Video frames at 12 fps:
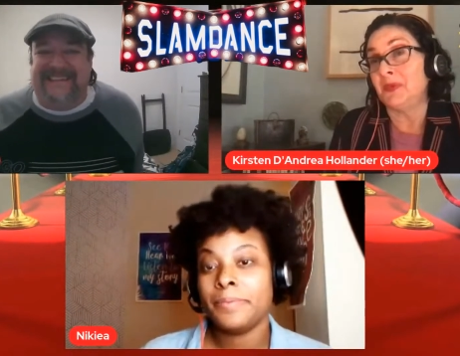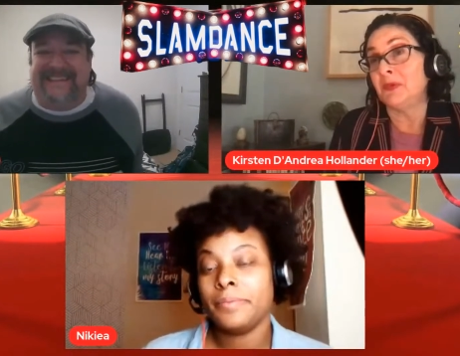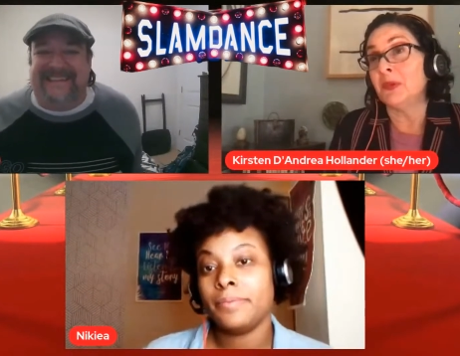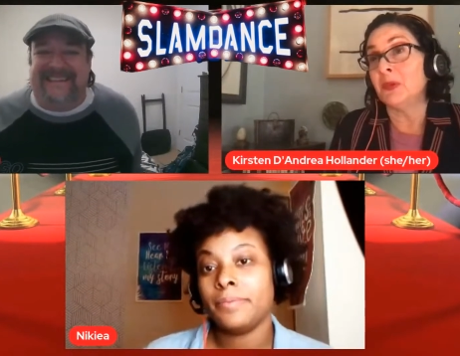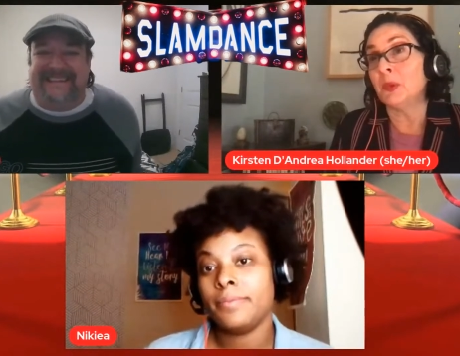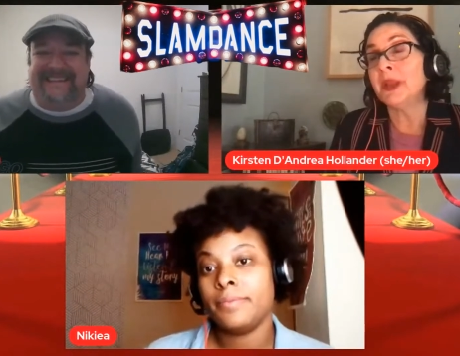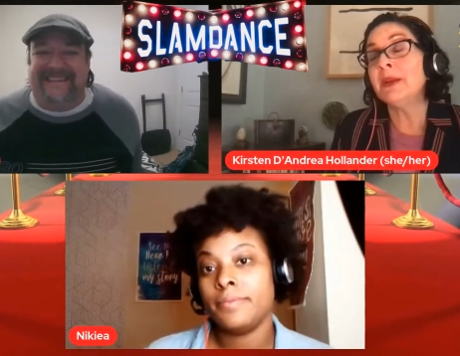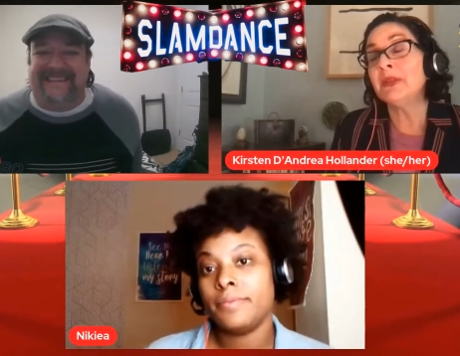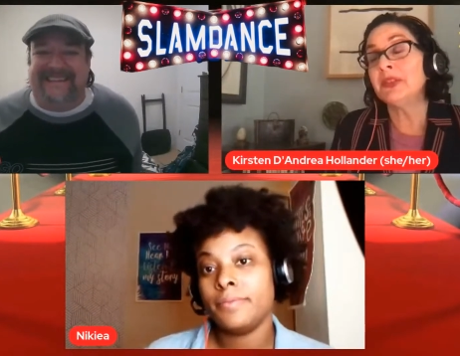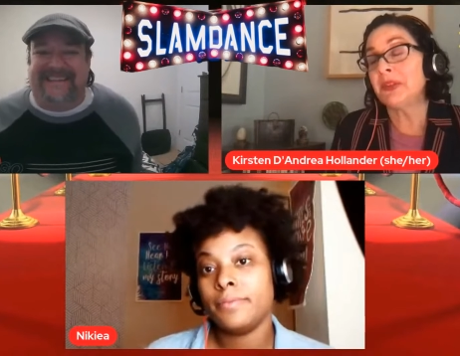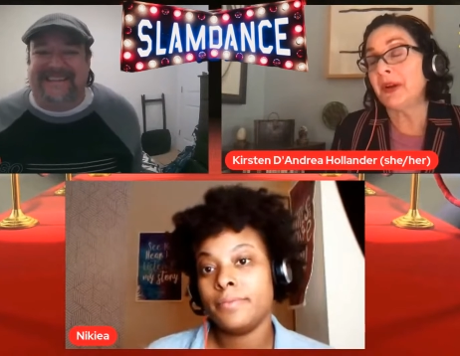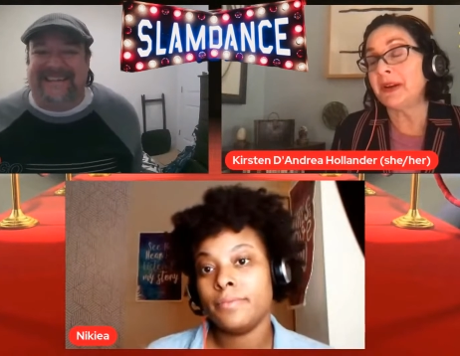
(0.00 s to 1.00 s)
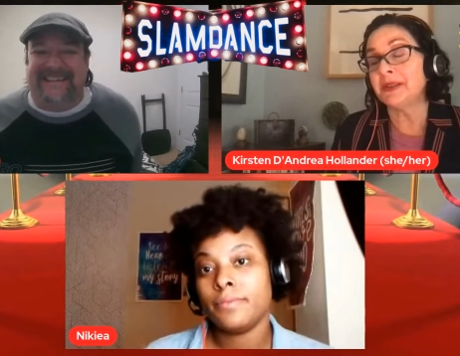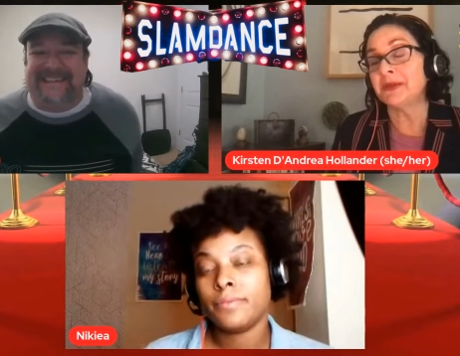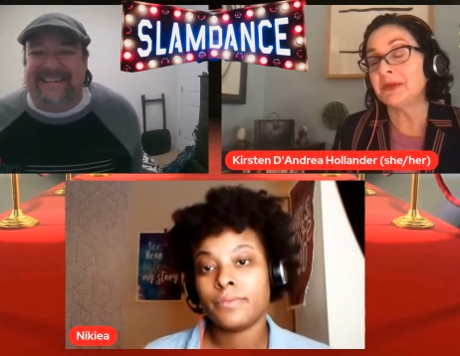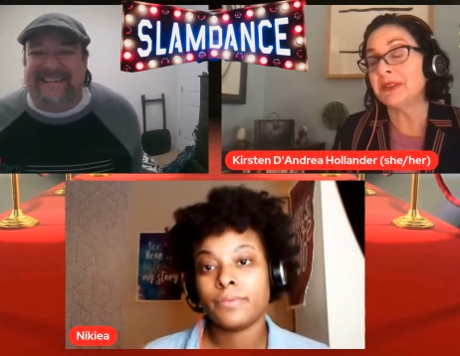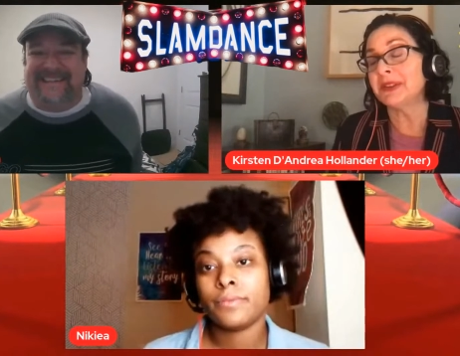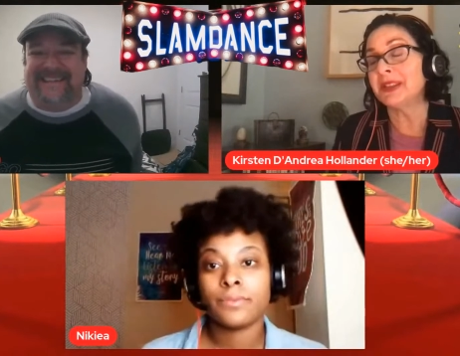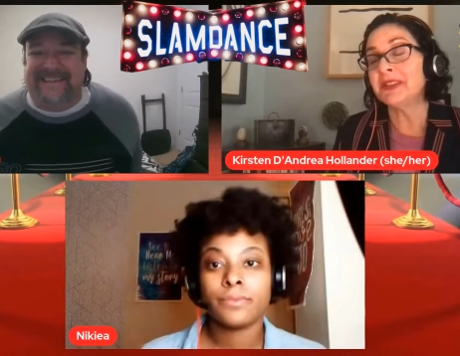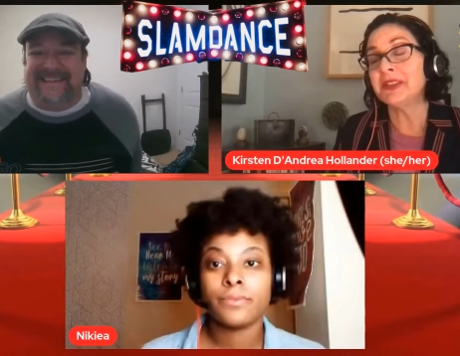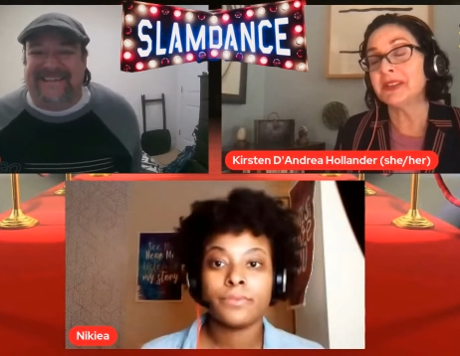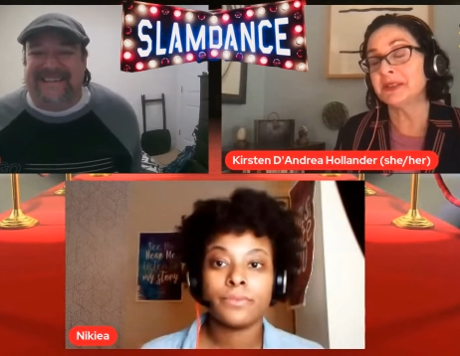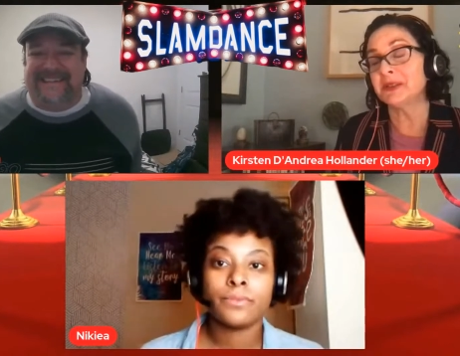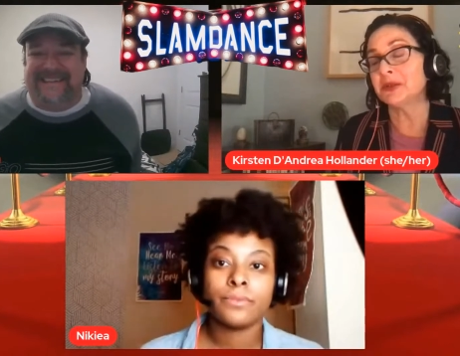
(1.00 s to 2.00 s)
Speaker 1: We started
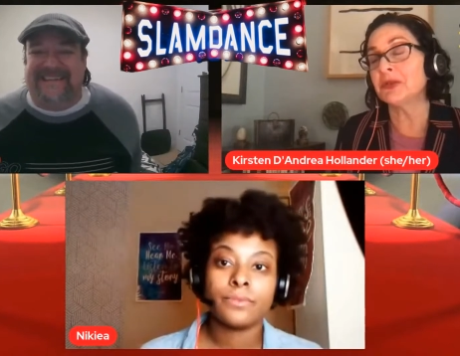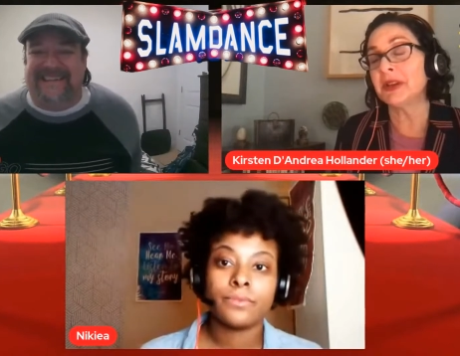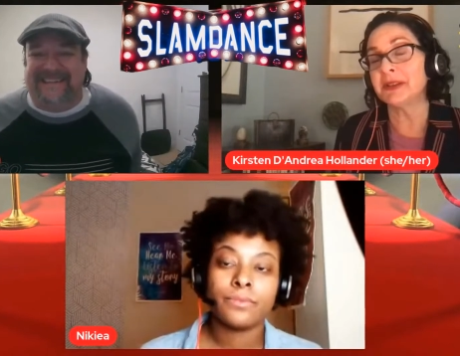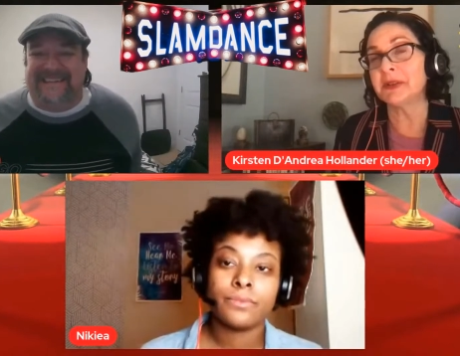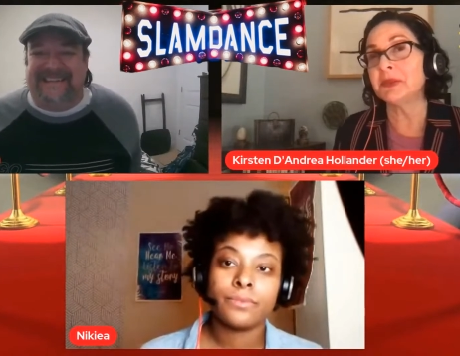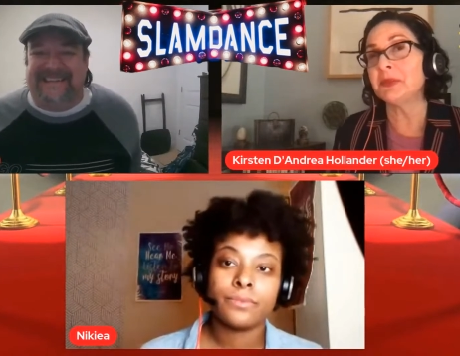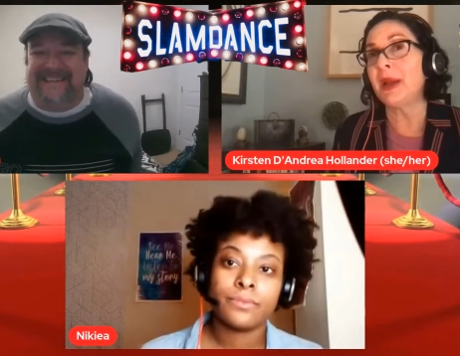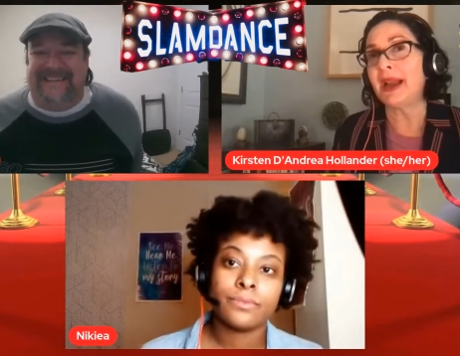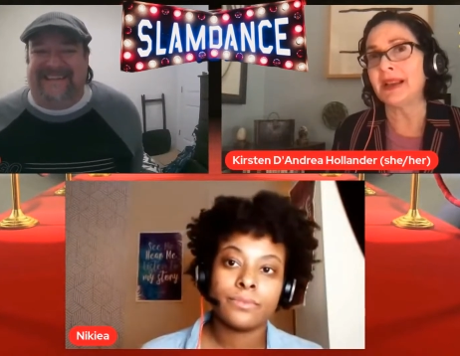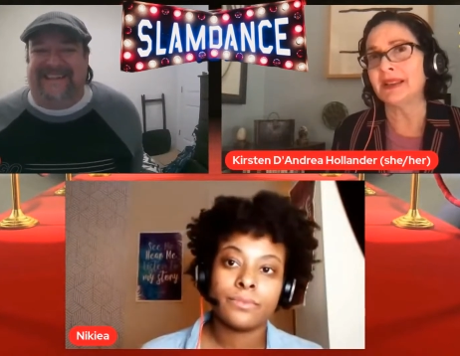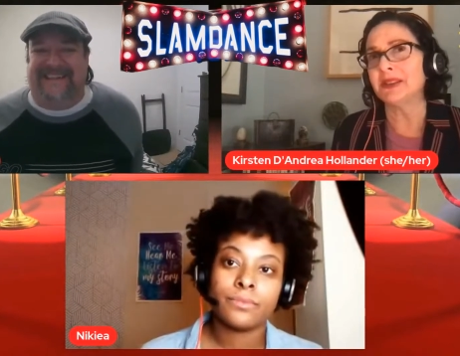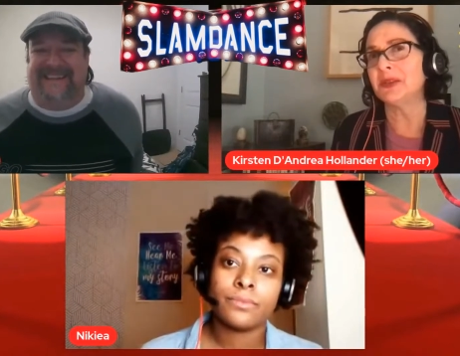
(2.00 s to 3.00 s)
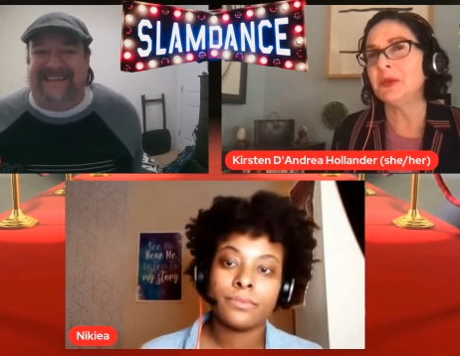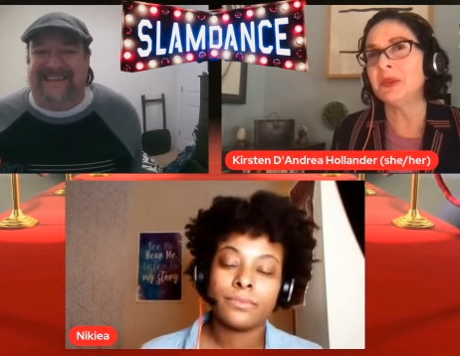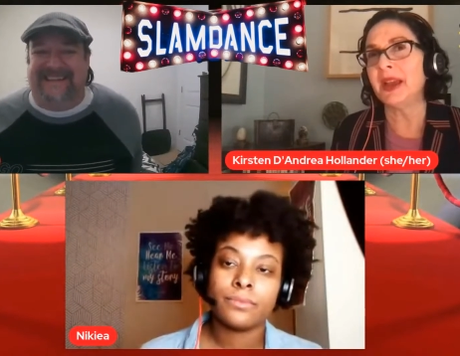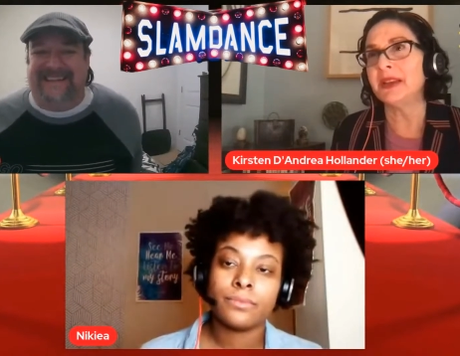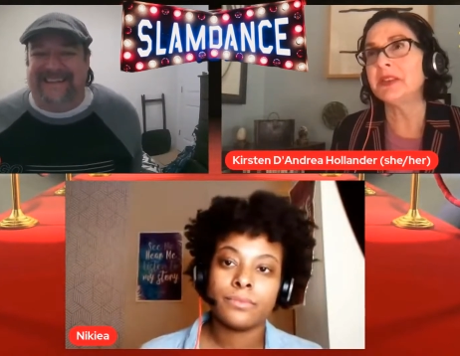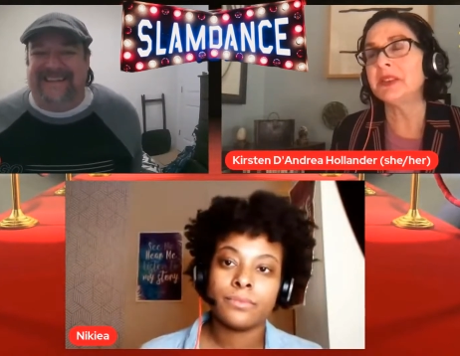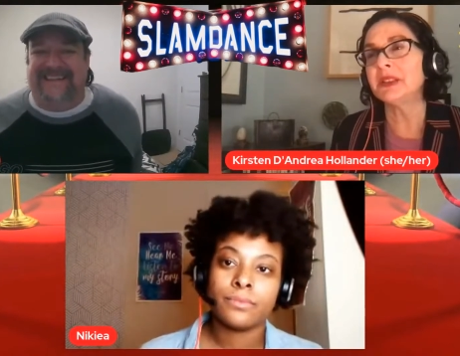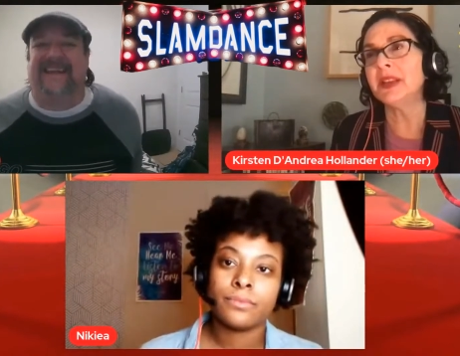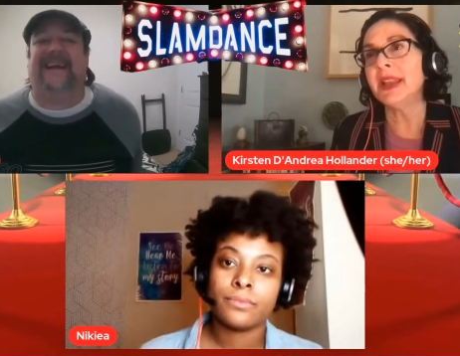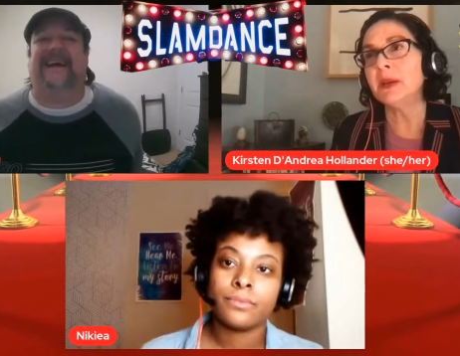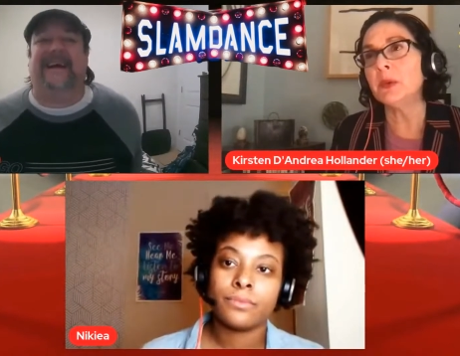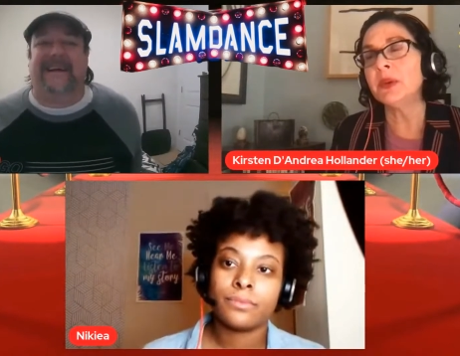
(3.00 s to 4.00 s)
releasing little trailers back in
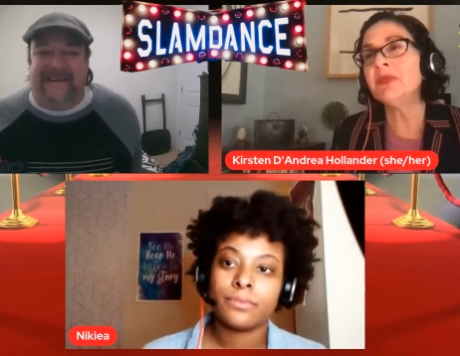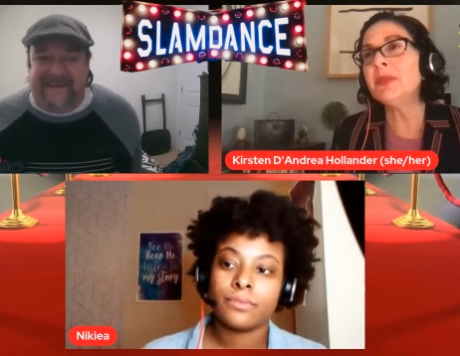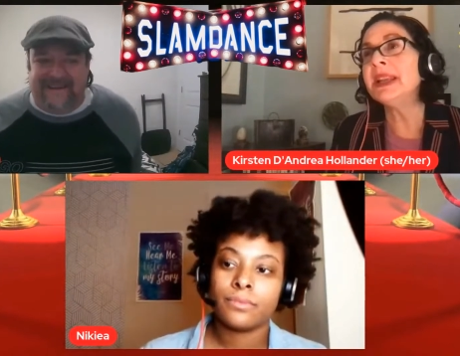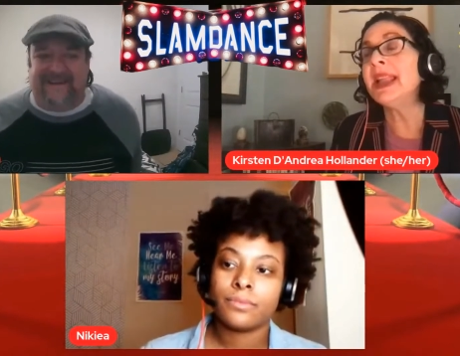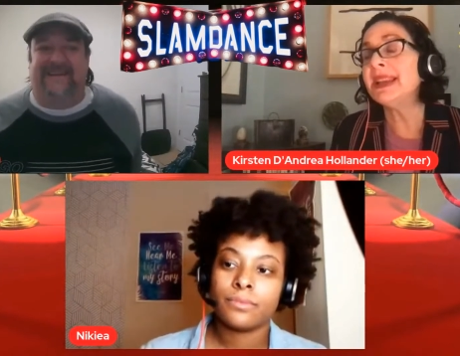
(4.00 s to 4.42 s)
2008. We've been